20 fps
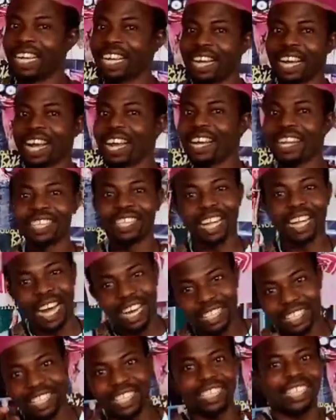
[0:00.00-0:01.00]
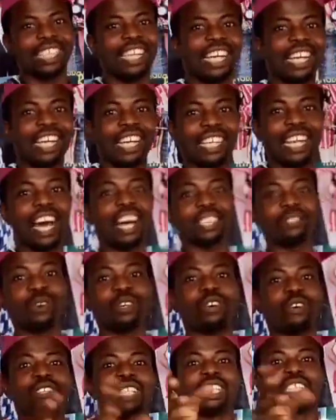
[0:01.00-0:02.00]
That's it. That's
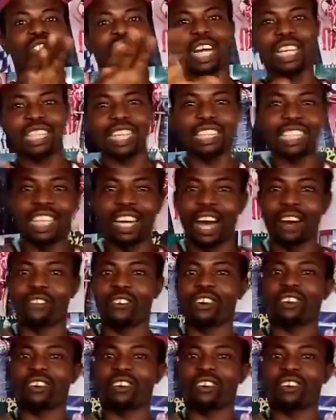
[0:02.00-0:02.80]
one of the strategies our